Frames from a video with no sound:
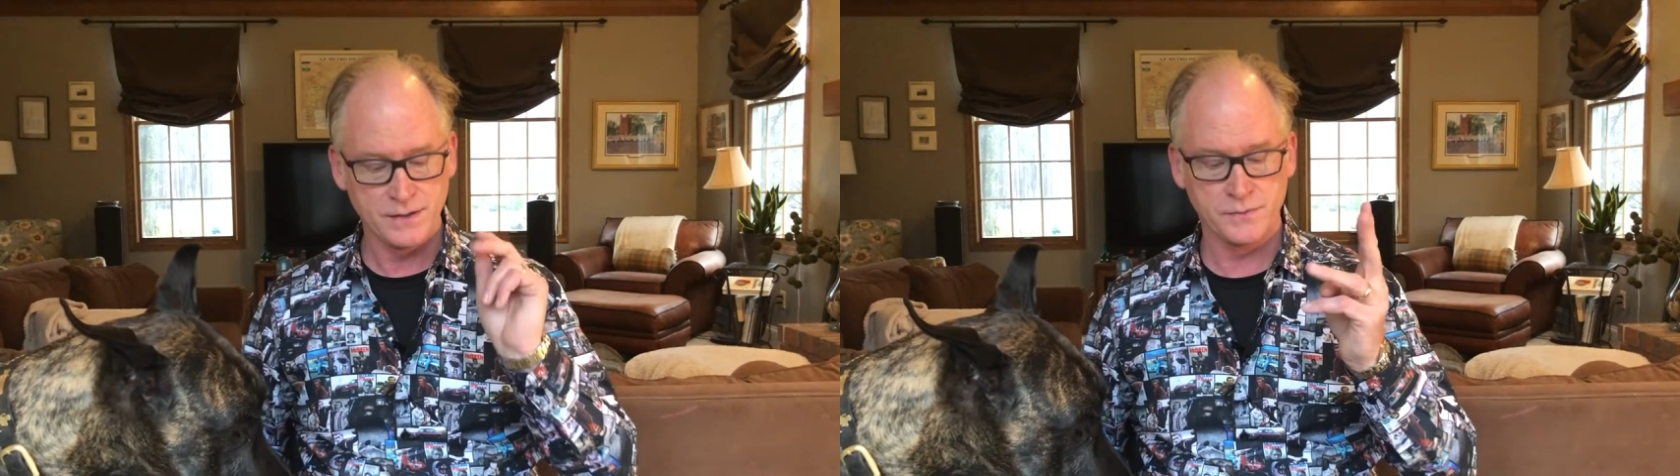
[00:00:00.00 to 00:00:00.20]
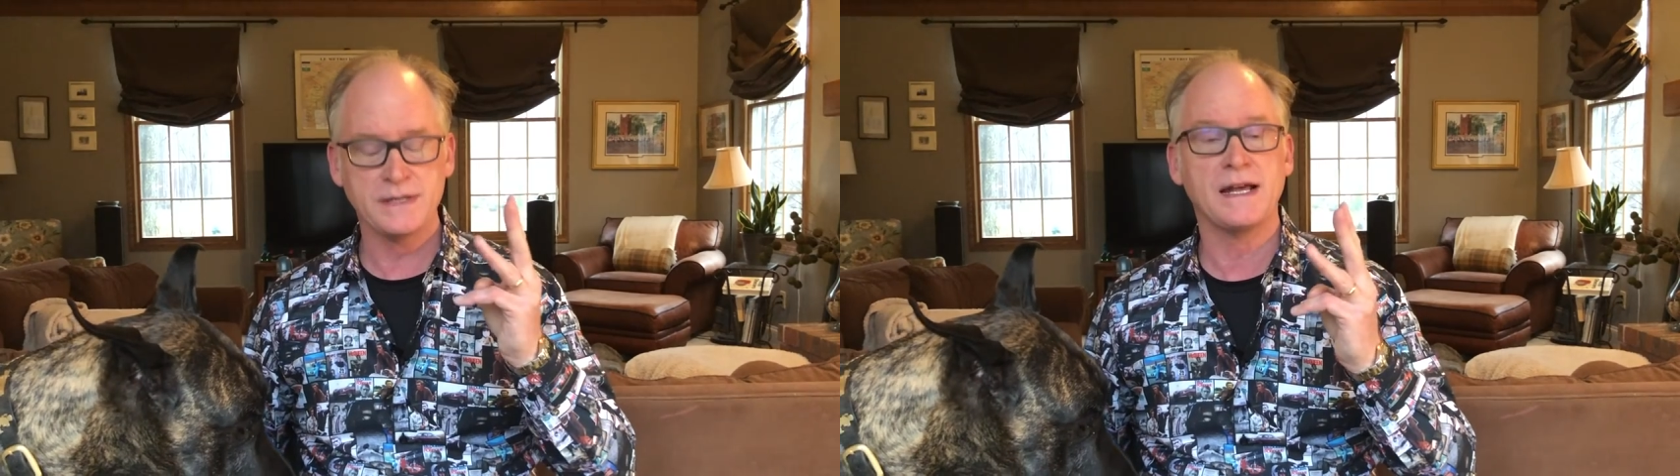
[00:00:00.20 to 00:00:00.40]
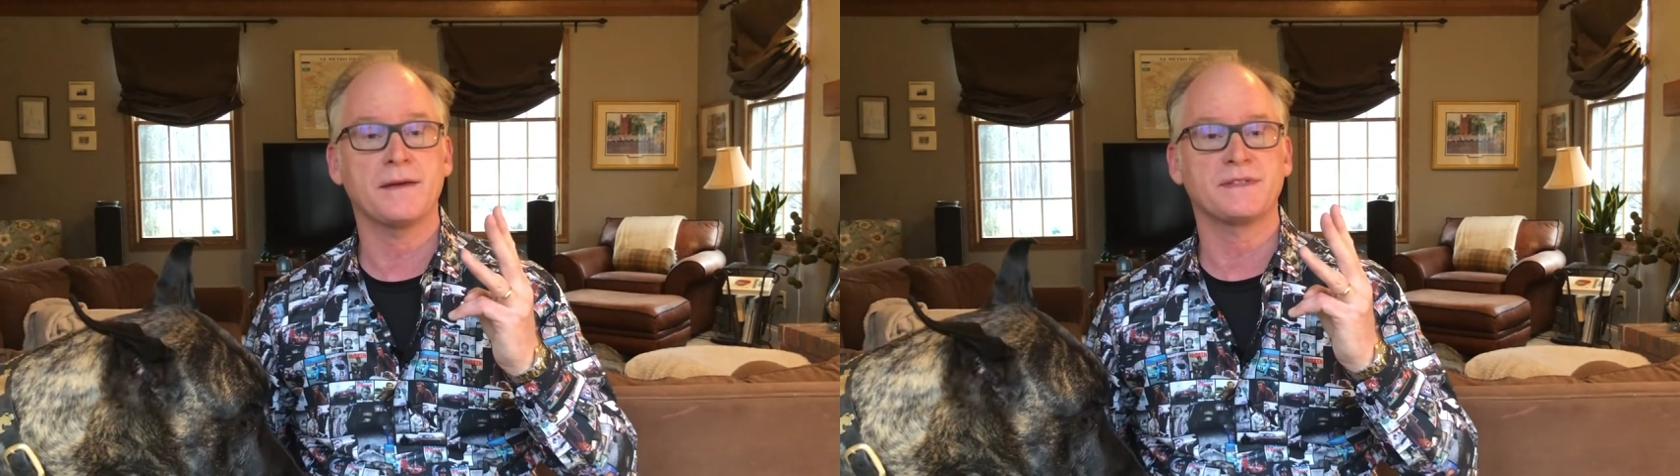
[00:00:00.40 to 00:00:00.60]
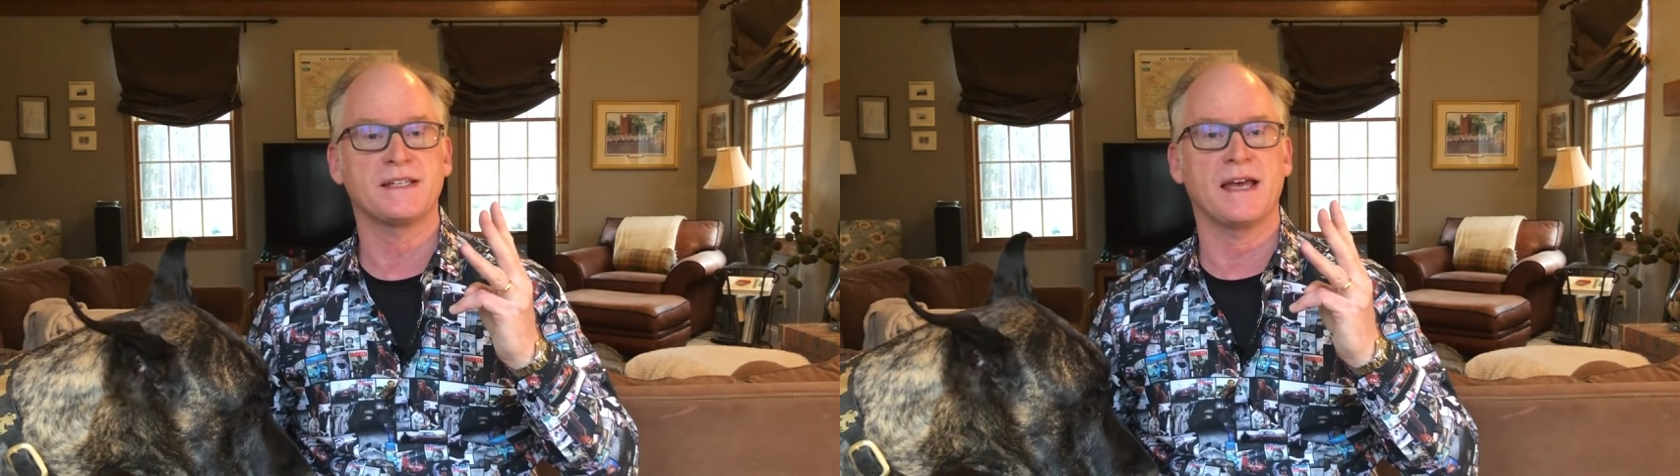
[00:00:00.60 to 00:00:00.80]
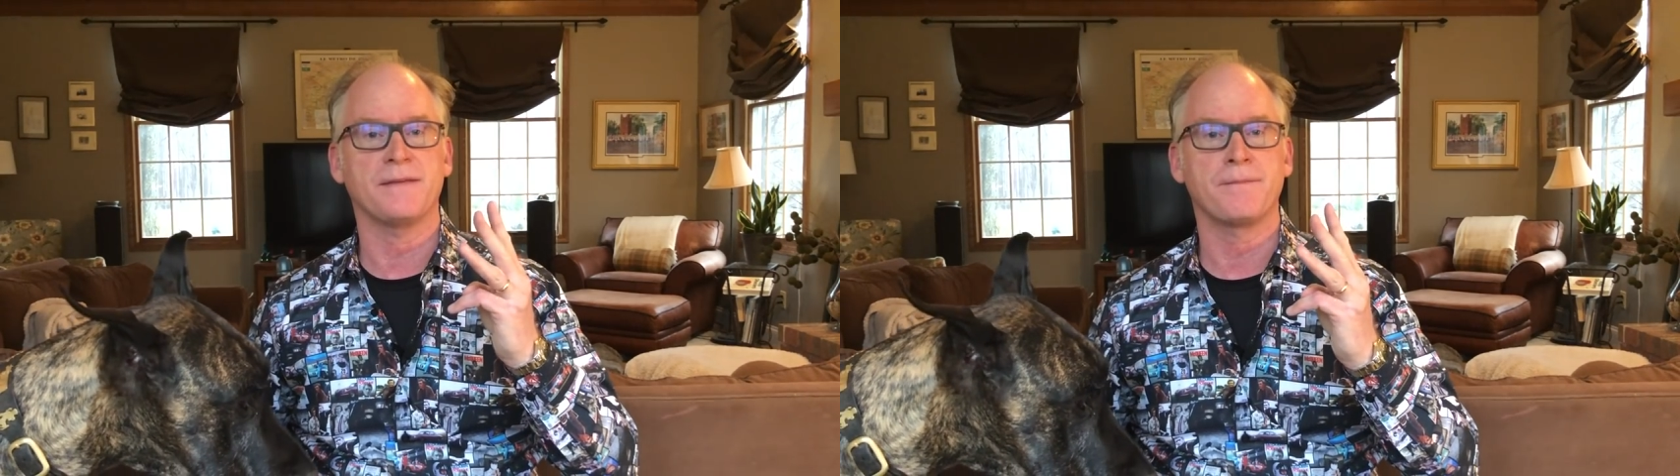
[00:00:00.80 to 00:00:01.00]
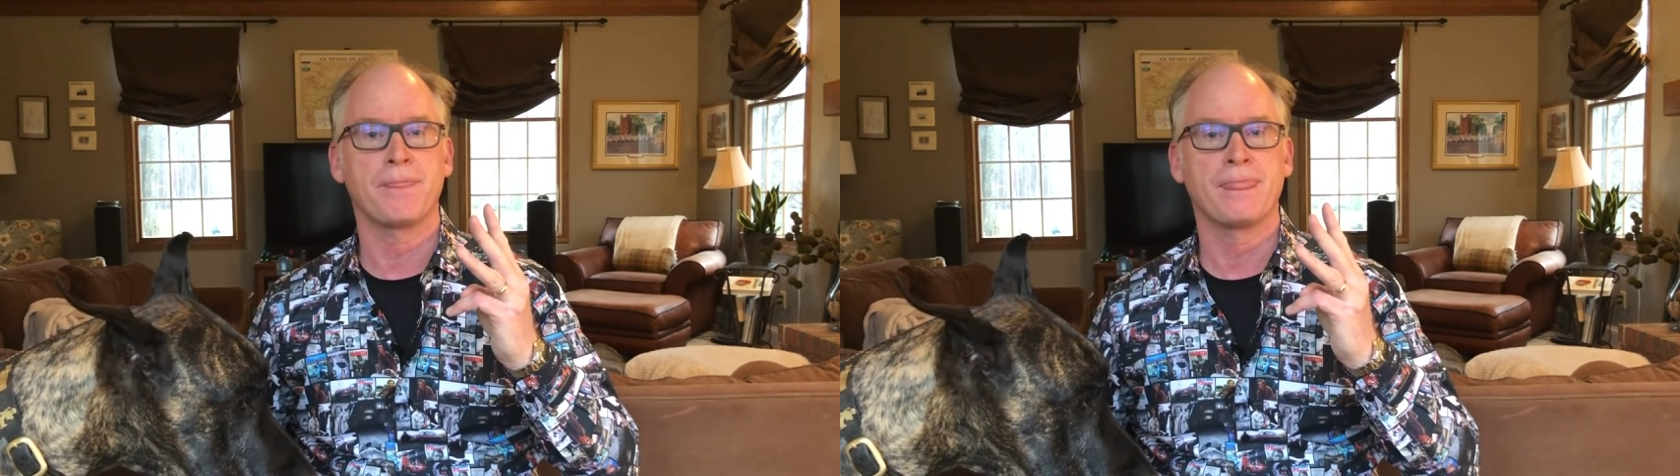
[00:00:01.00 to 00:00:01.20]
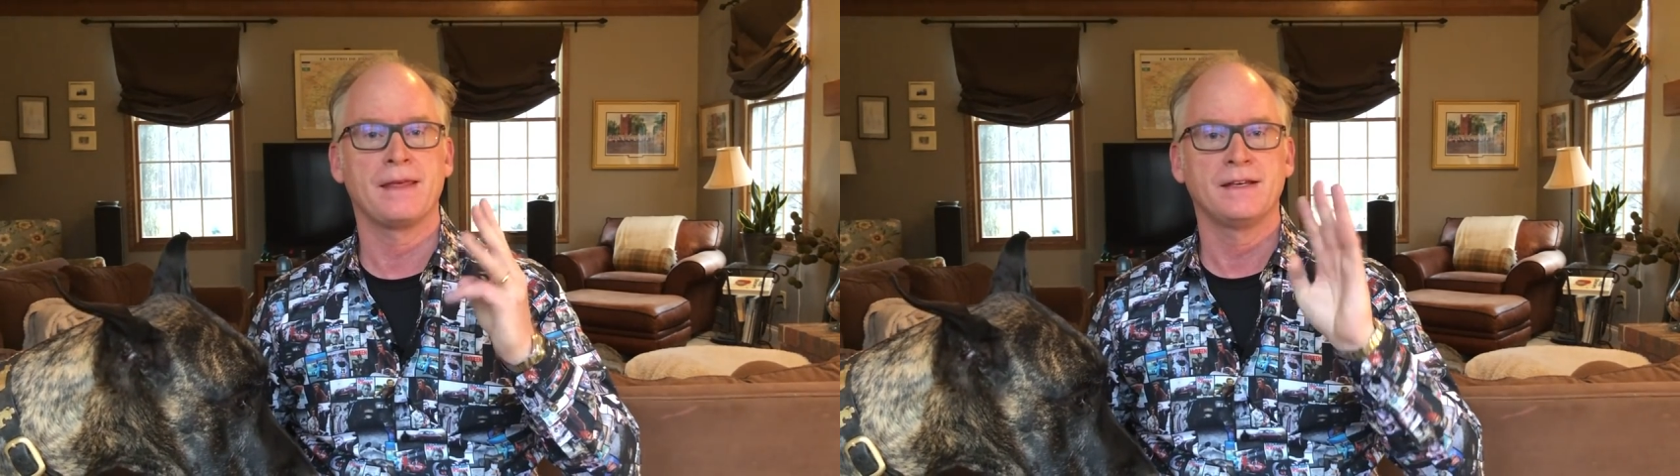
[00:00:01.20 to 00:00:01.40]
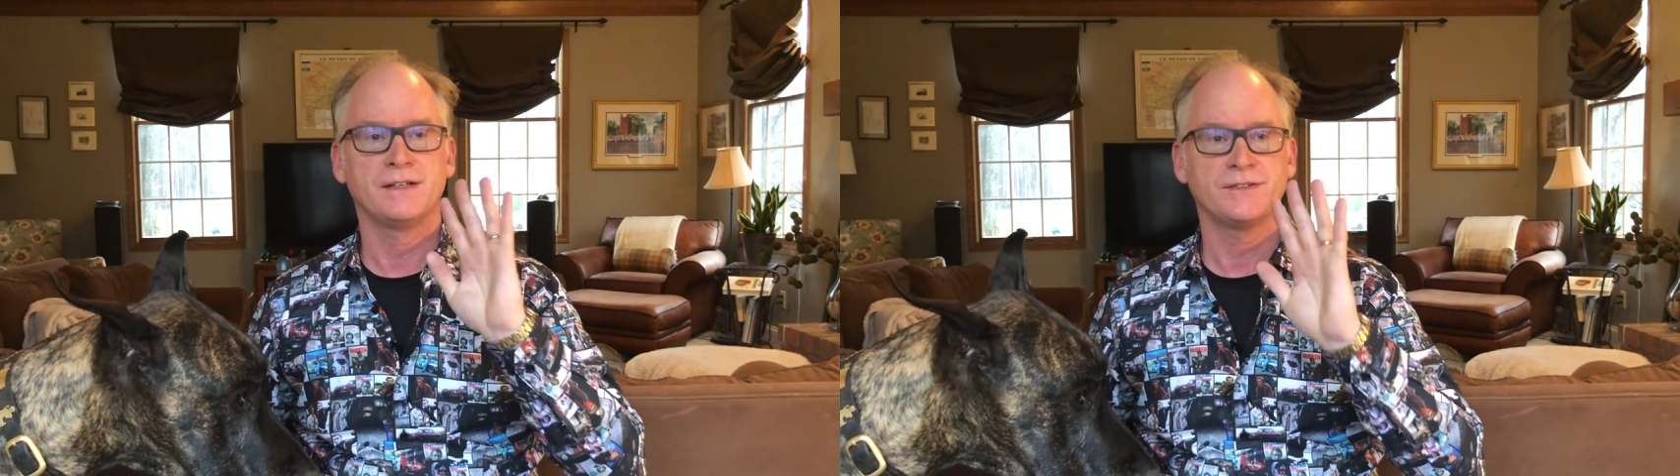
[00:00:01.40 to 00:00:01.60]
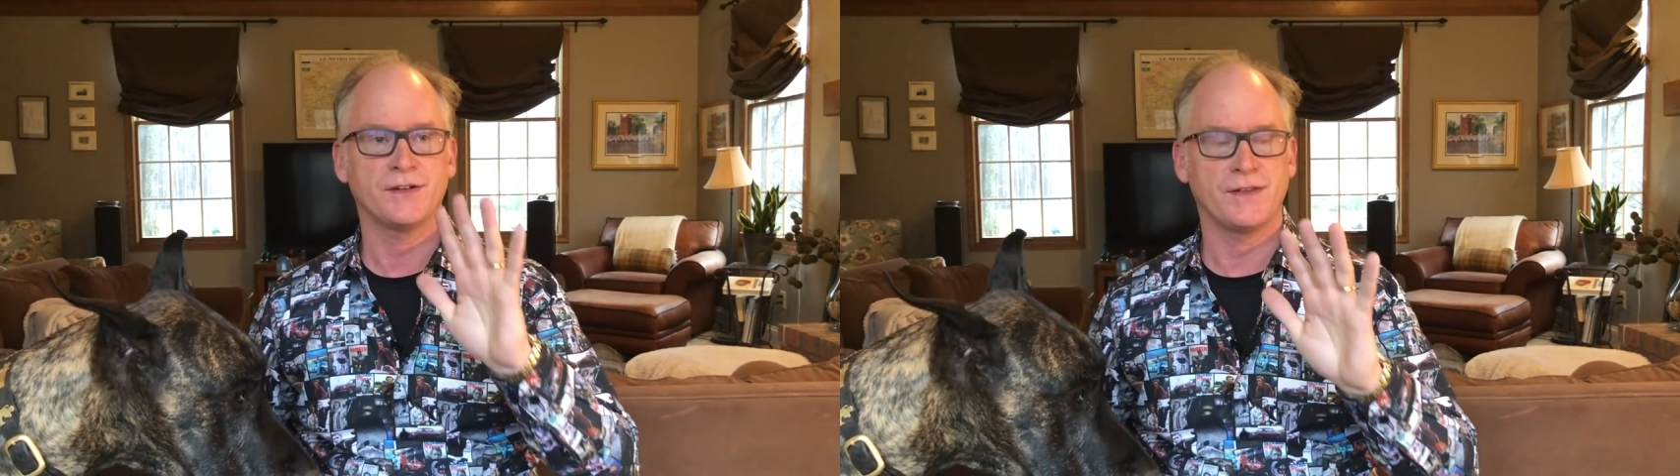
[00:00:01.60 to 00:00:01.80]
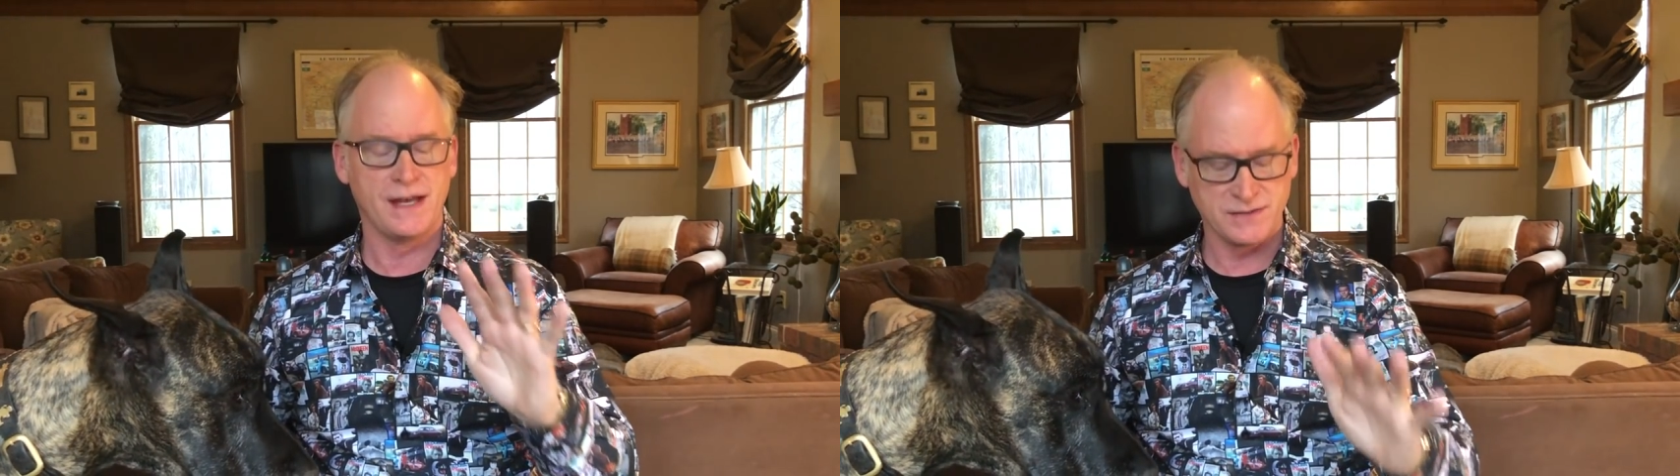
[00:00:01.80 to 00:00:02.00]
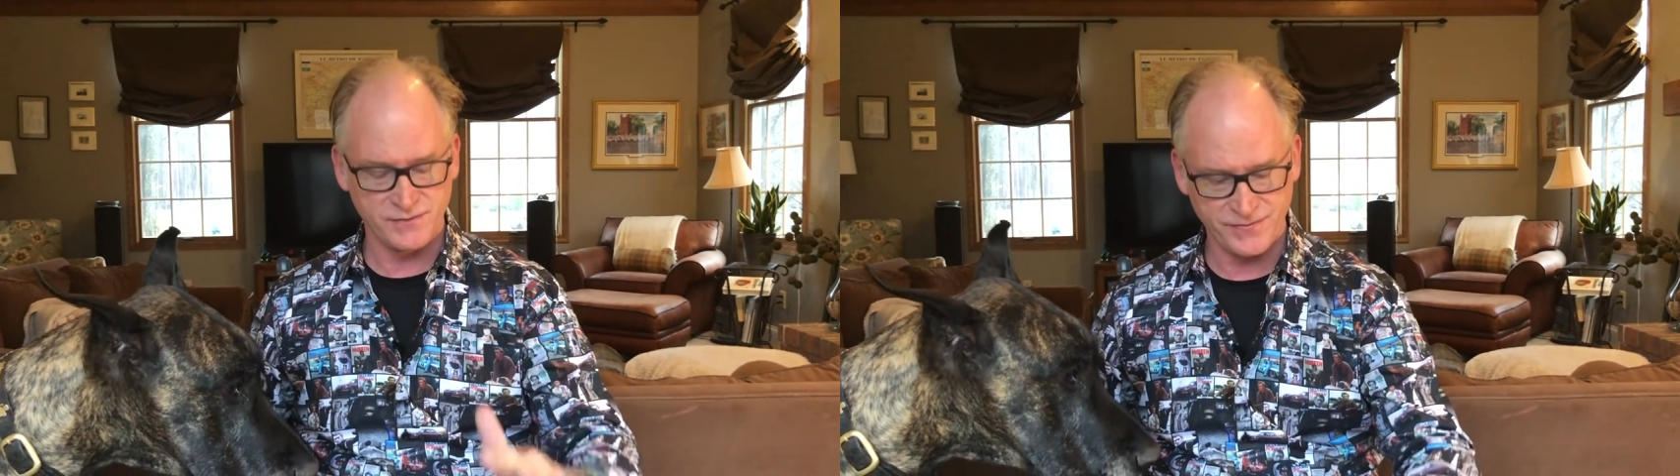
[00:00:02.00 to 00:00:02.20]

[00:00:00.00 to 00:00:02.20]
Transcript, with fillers: three times a day. So that's